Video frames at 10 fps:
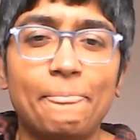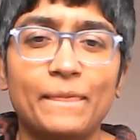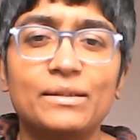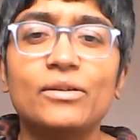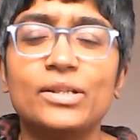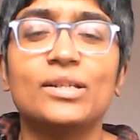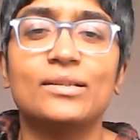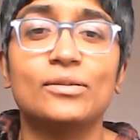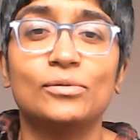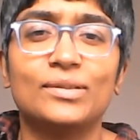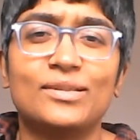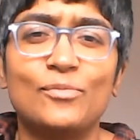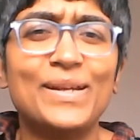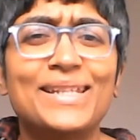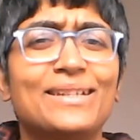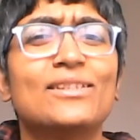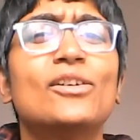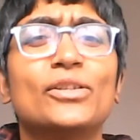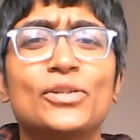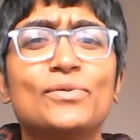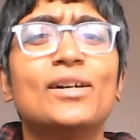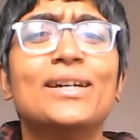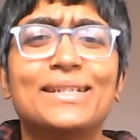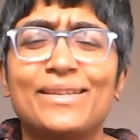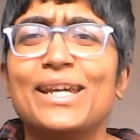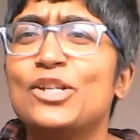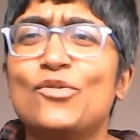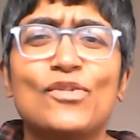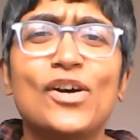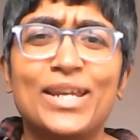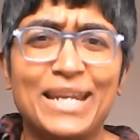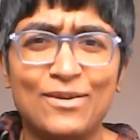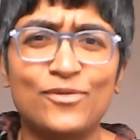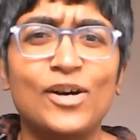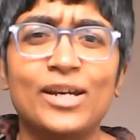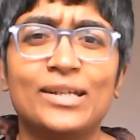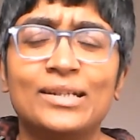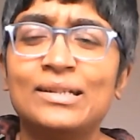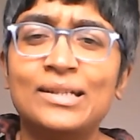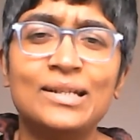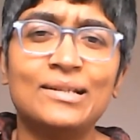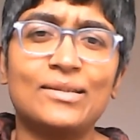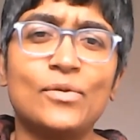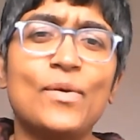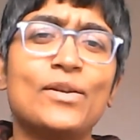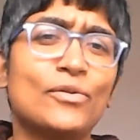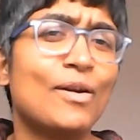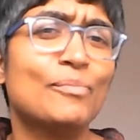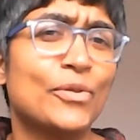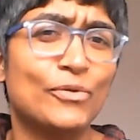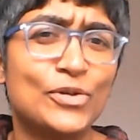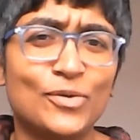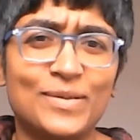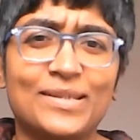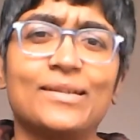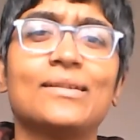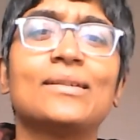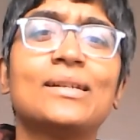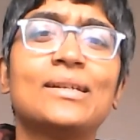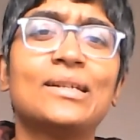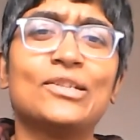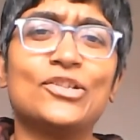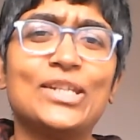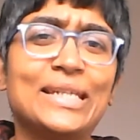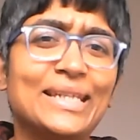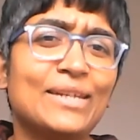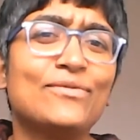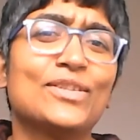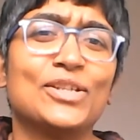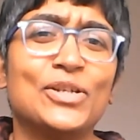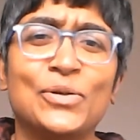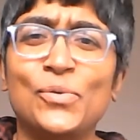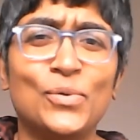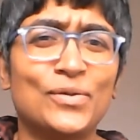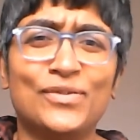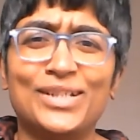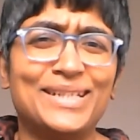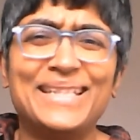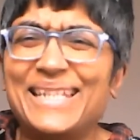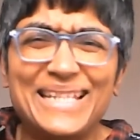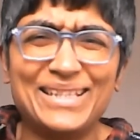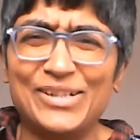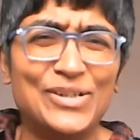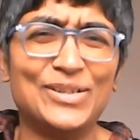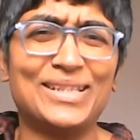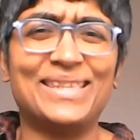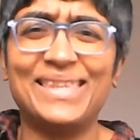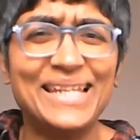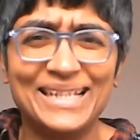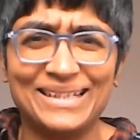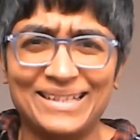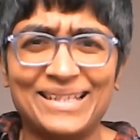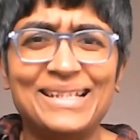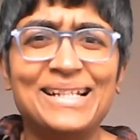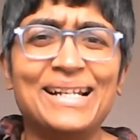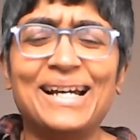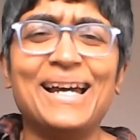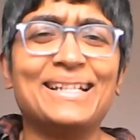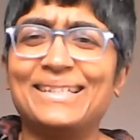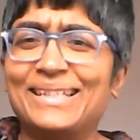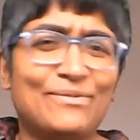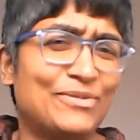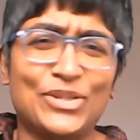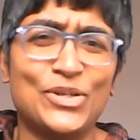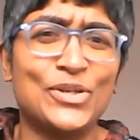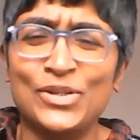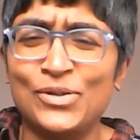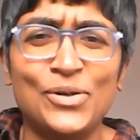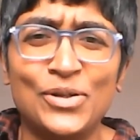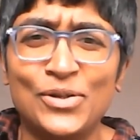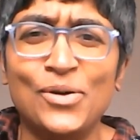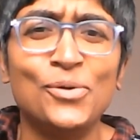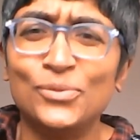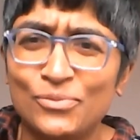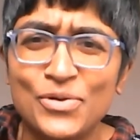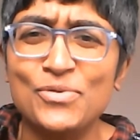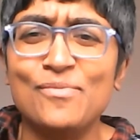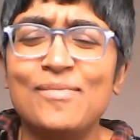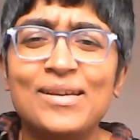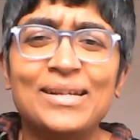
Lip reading: 9 years old. So Betty had an aunt who died at the age of 9 in a fire. So when her grandmother adopts her, she gives her all of her deceased aunt's things and gives her her old room.